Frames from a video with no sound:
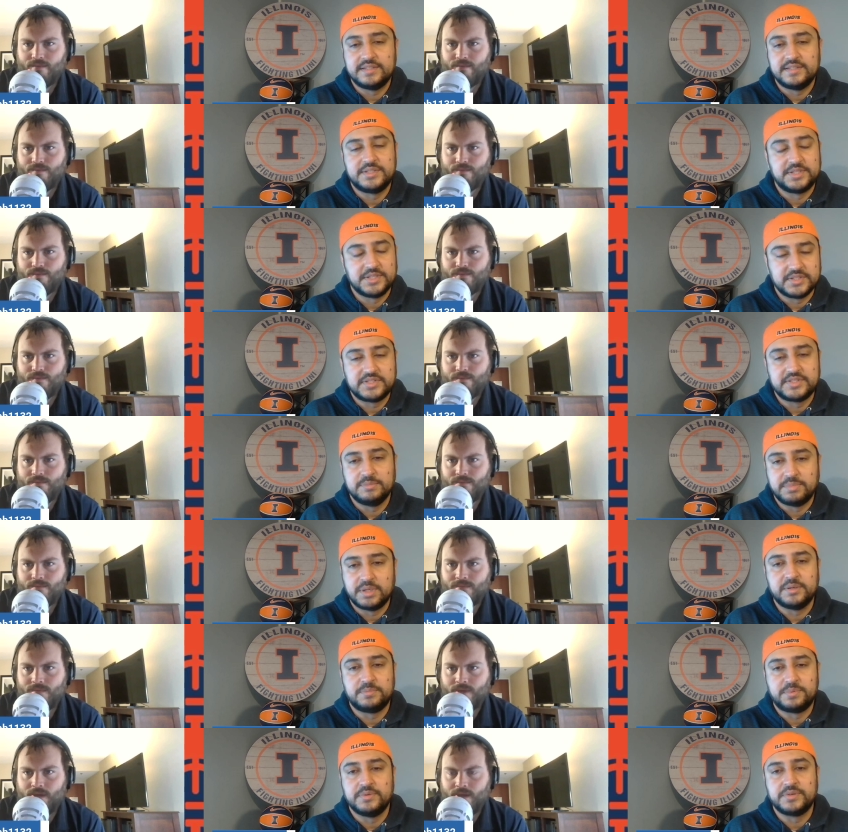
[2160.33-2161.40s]
Speaker 1: is just the better
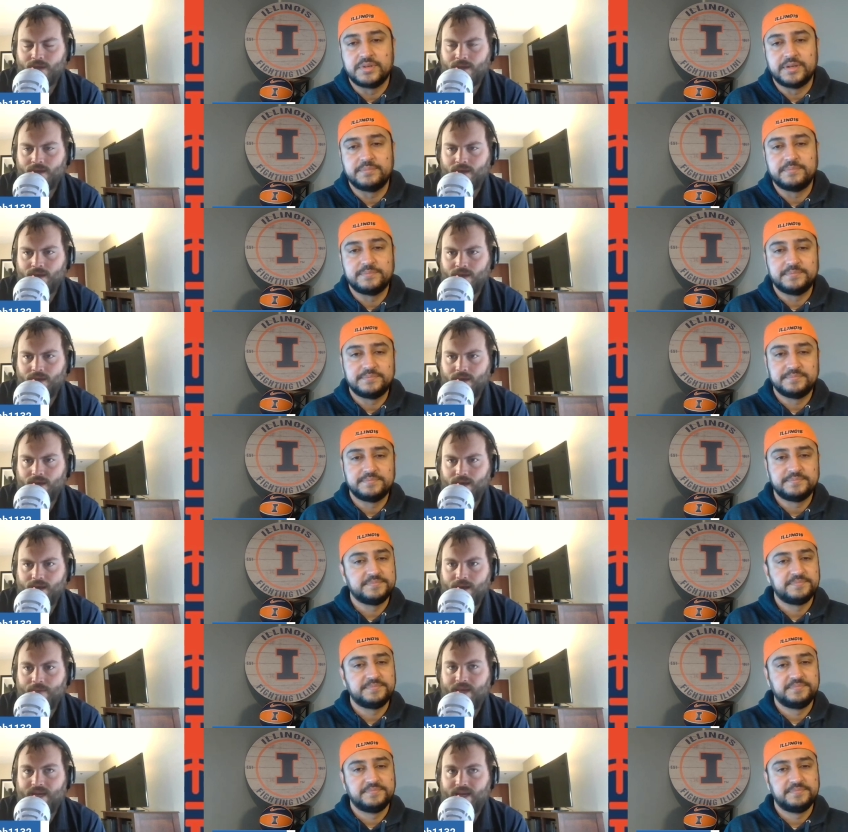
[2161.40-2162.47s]
program.
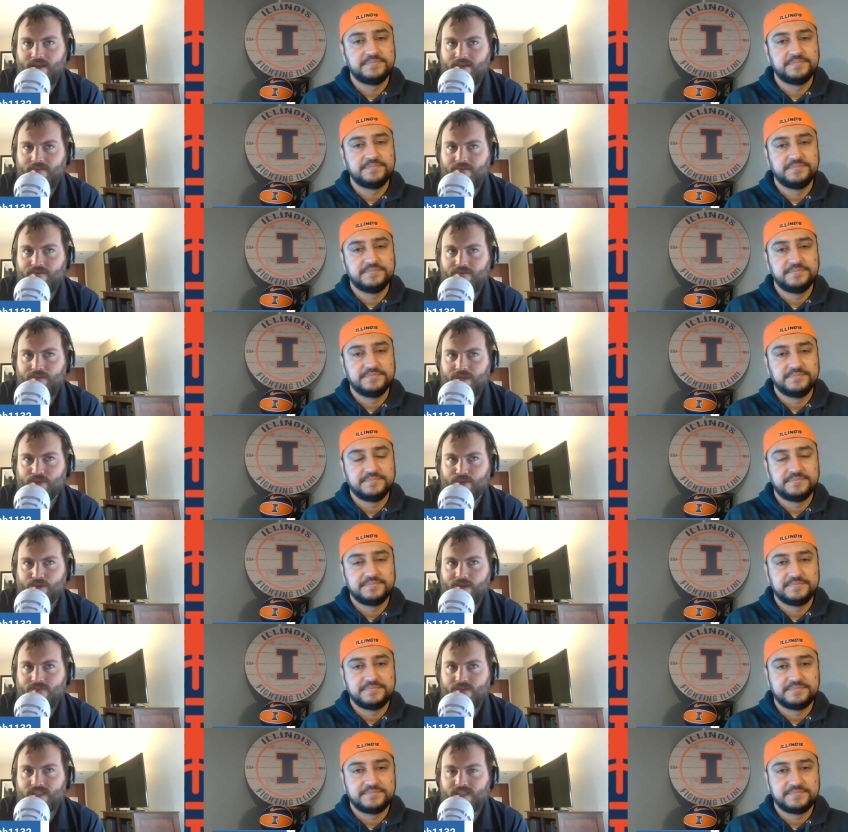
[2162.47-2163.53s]
Speaker 2: I mean, if the
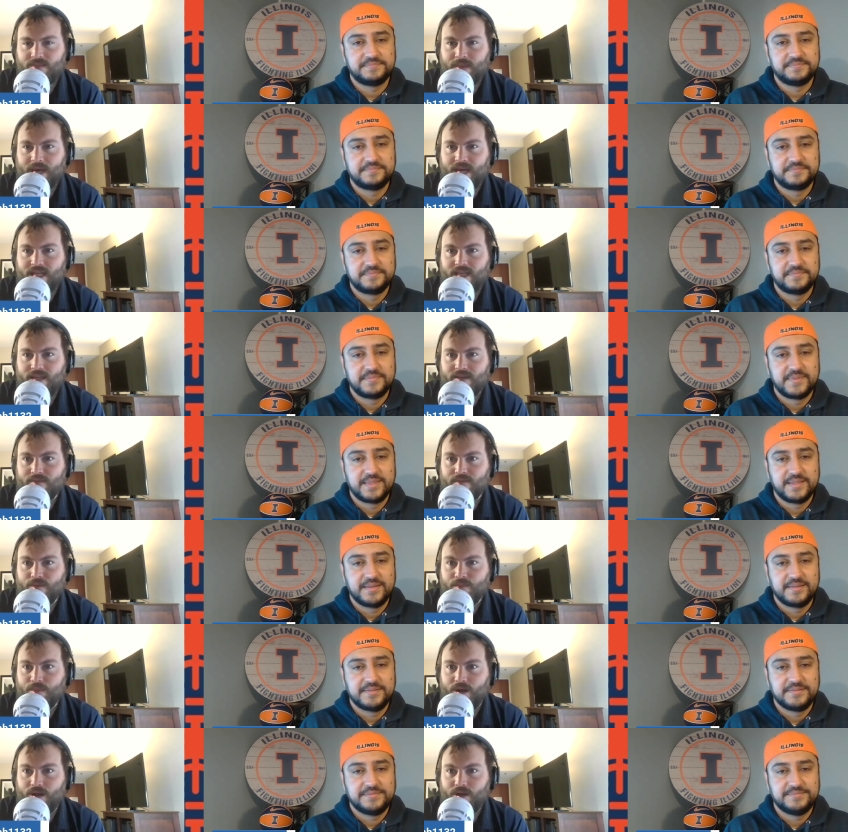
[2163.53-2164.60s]
refs spotted the
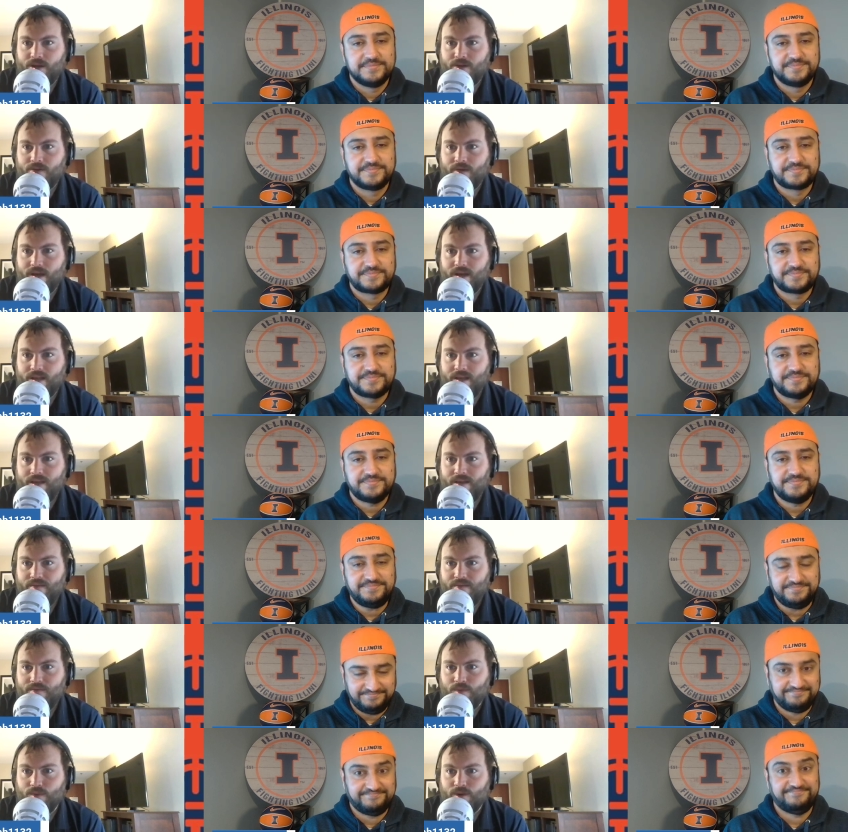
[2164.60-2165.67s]
football correctly
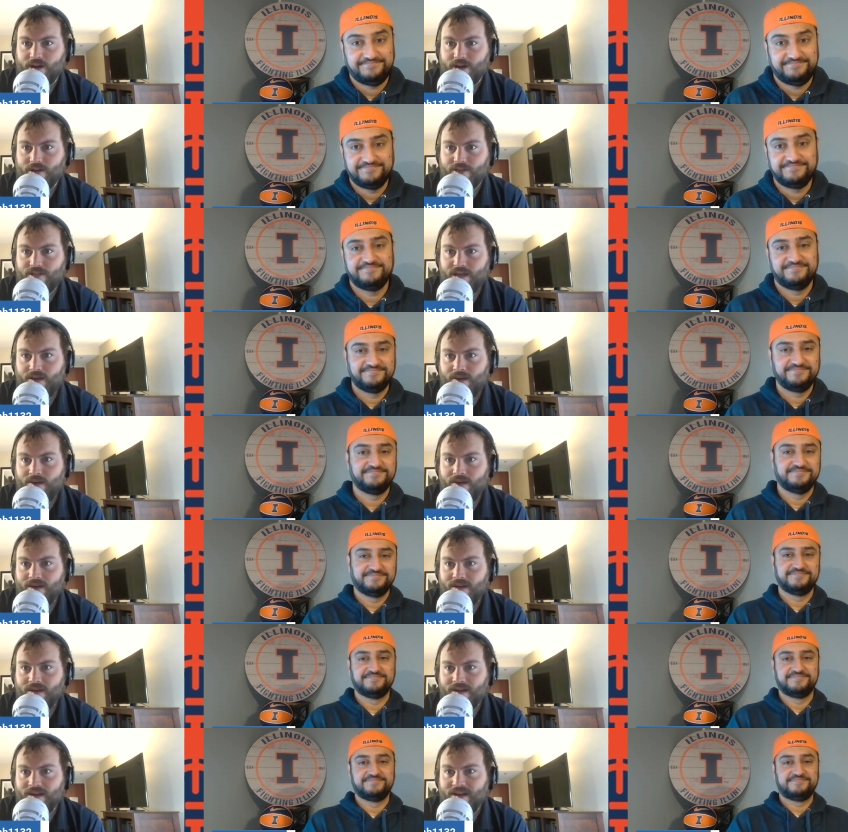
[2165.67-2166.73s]
four years ago,
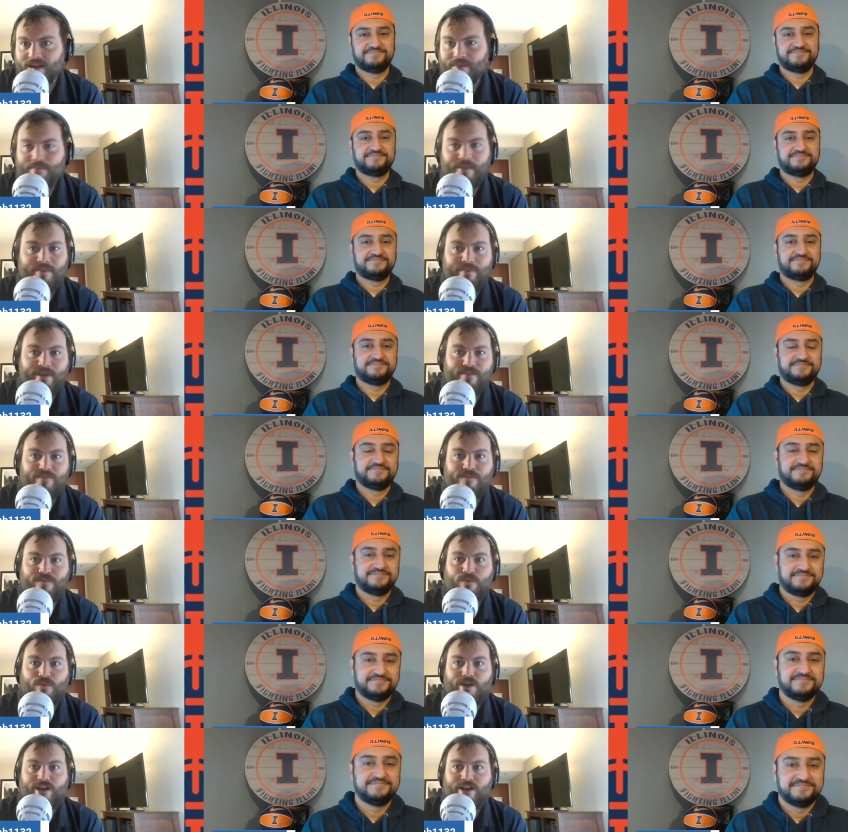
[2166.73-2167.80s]
it might be a
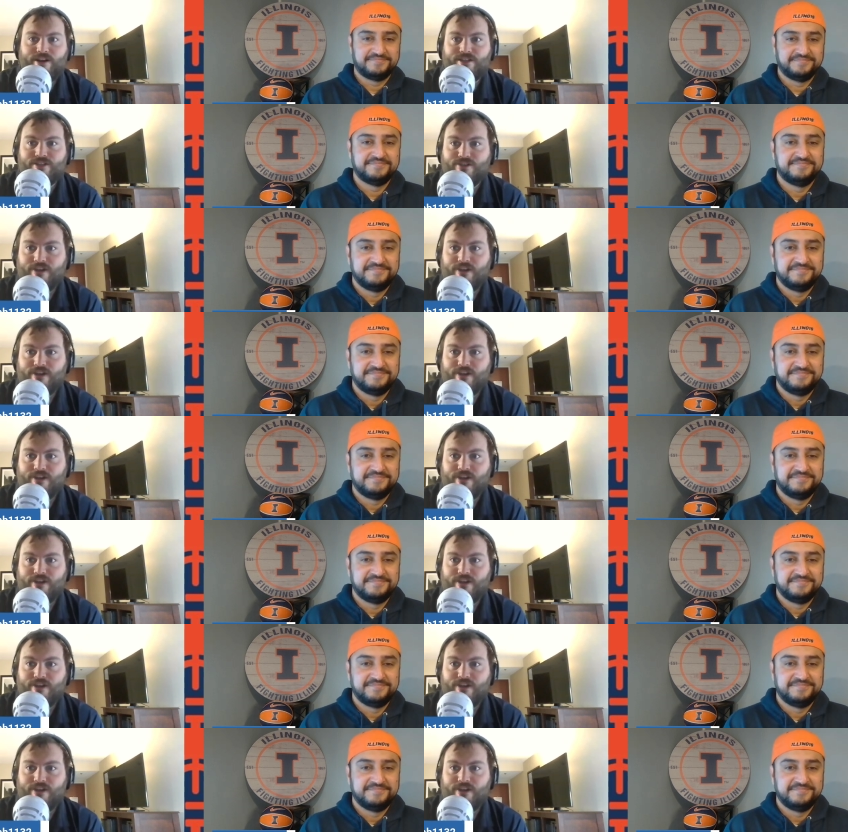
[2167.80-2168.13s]
four year